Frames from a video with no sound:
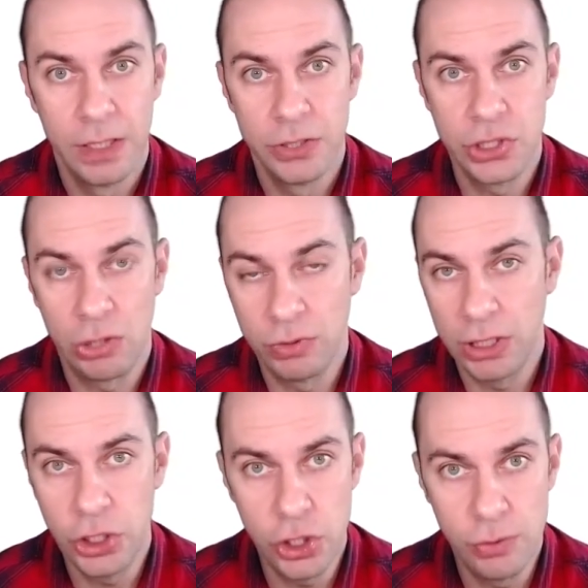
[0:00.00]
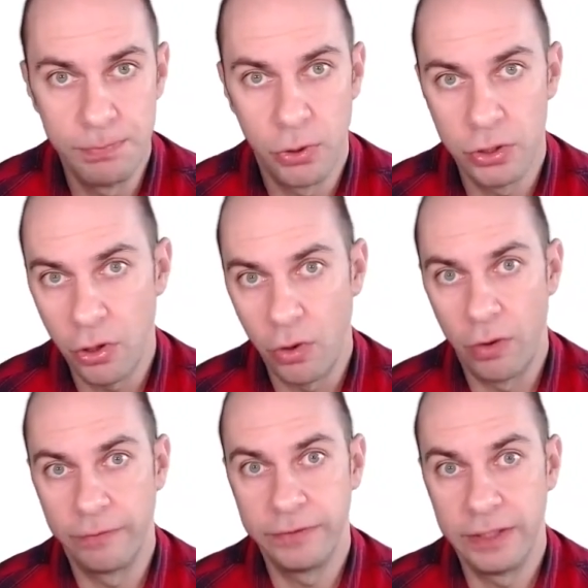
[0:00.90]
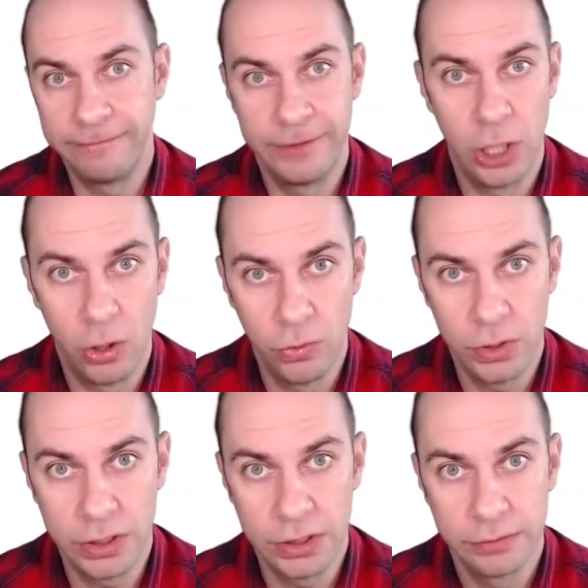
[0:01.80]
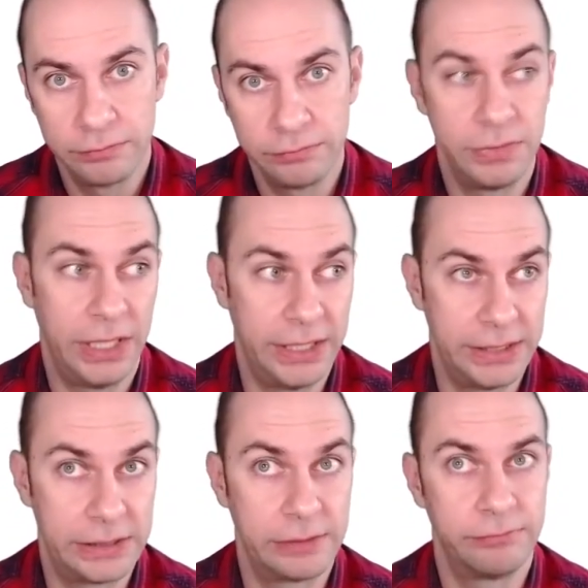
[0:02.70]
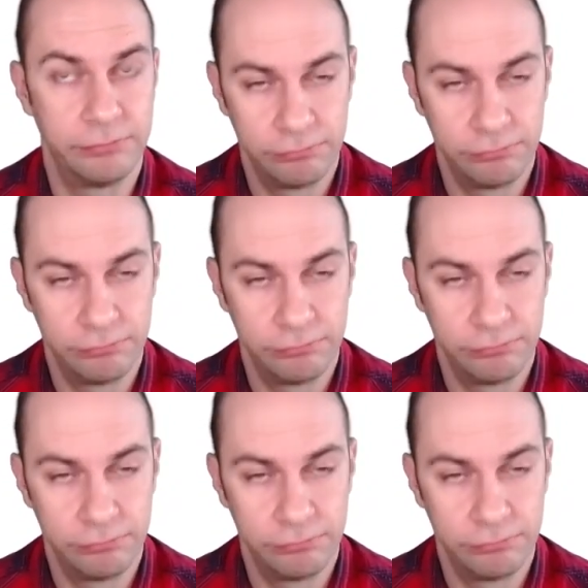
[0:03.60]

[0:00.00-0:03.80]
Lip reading: So the coupon of the floater is,